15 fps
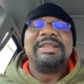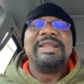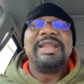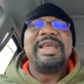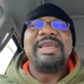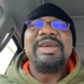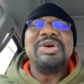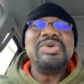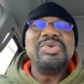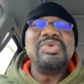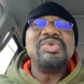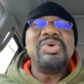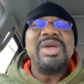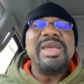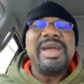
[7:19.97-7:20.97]
And they're like,
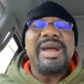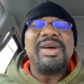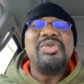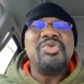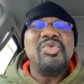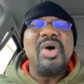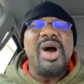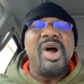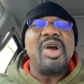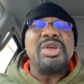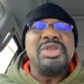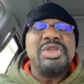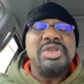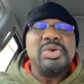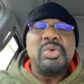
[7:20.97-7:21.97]
who, who
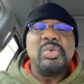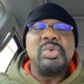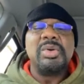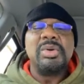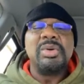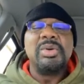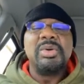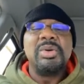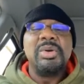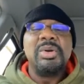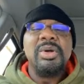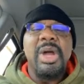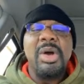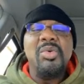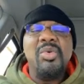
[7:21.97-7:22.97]
are you?
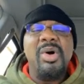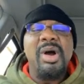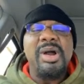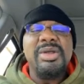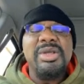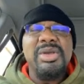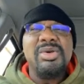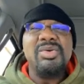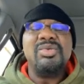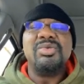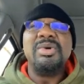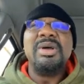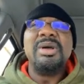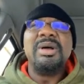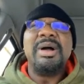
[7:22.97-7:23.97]
Who are
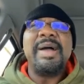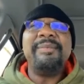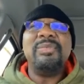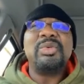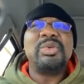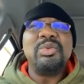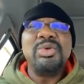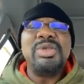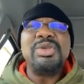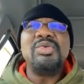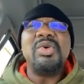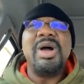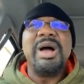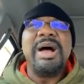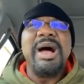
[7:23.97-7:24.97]
you? I'm doing
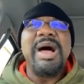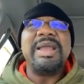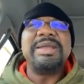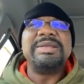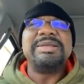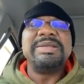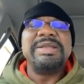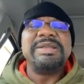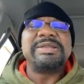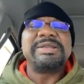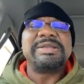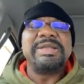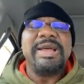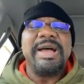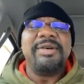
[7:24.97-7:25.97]
you all of these
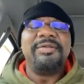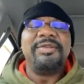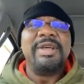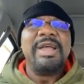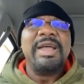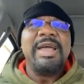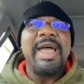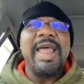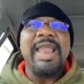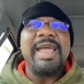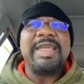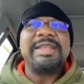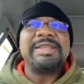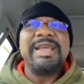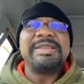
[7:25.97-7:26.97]
stuff. And
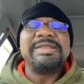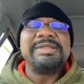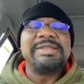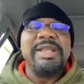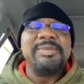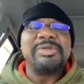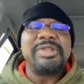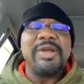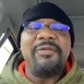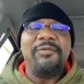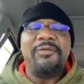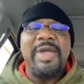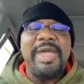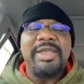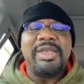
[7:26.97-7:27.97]
like, it doesn't seem to
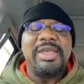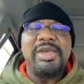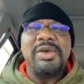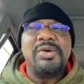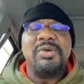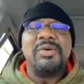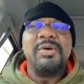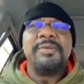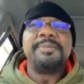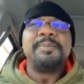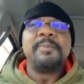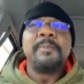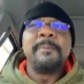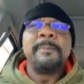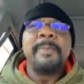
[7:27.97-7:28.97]
affect you.
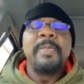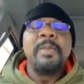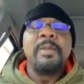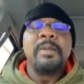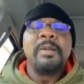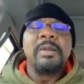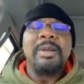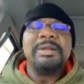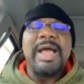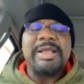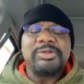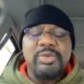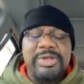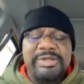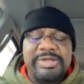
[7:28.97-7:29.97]

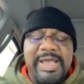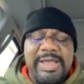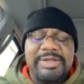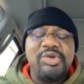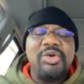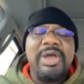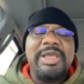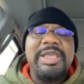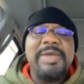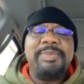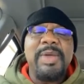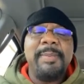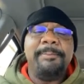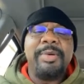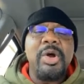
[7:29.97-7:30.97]
That's what he said. You can
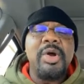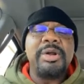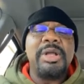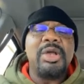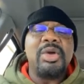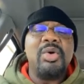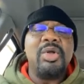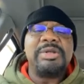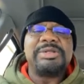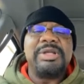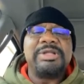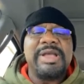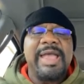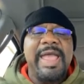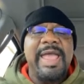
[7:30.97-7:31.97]
keep him burning coals
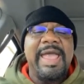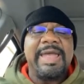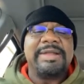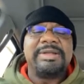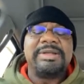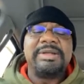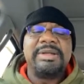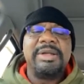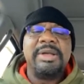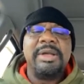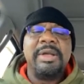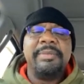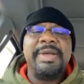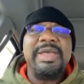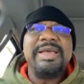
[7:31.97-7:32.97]
on the head
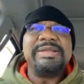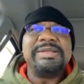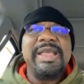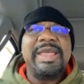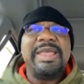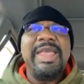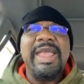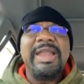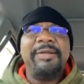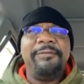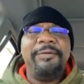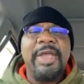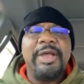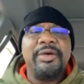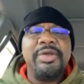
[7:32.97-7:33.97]
because they
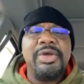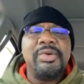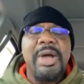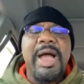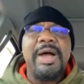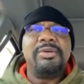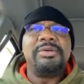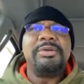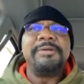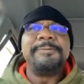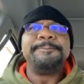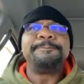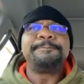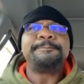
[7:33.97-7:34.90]
can't figure you out.